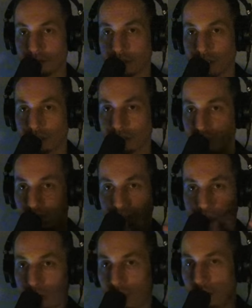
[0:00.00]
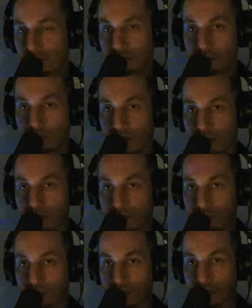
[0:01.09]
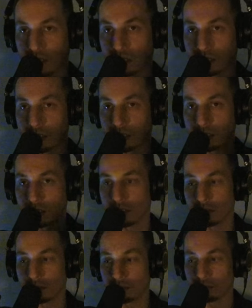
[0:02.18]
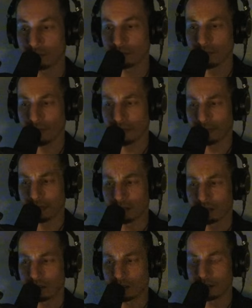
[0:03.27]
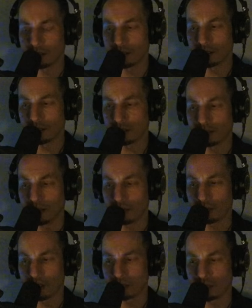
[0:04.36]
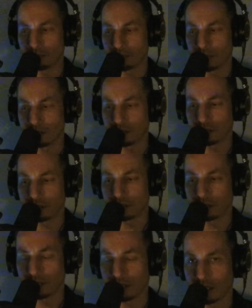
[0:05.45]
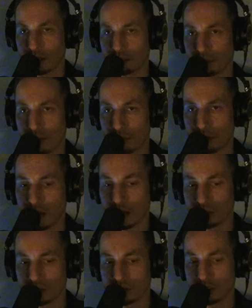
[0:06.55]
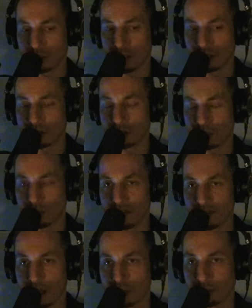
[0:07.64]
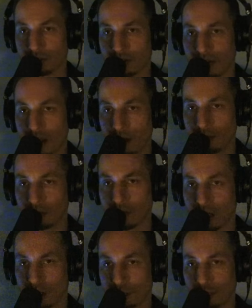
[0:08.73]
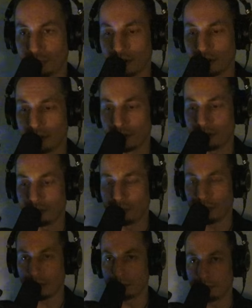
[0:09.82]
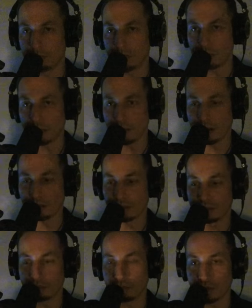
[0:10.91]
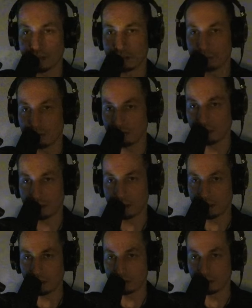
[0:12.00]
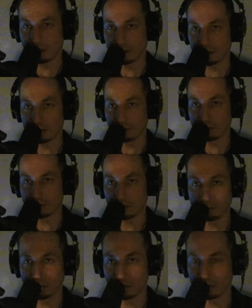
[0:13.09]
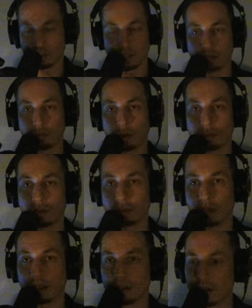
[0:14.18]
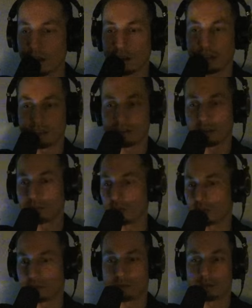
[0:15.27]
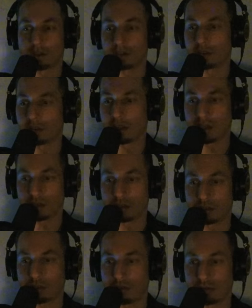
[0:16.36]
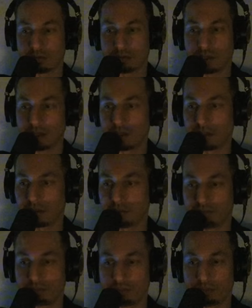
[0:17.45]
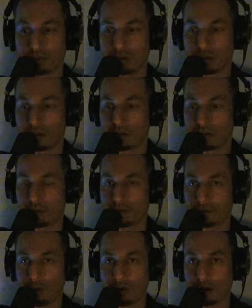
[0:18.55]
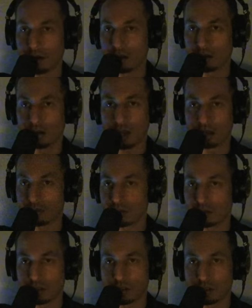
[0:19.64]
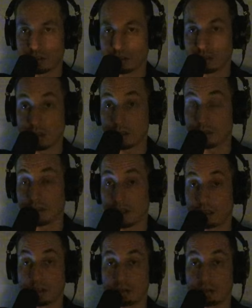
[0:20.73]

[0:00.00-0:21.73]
like just that part of her brain wasn't yeah. working and yeah. um uh, I'm not. I'm not I can't remember how she. I think she was able to dial for help, but but maybe by like the placement of the keys and not the symbols. I can't mm-hmm, remember, but mm-hmm. these symbols were just like totally foreign language to her. She couldn't understand right.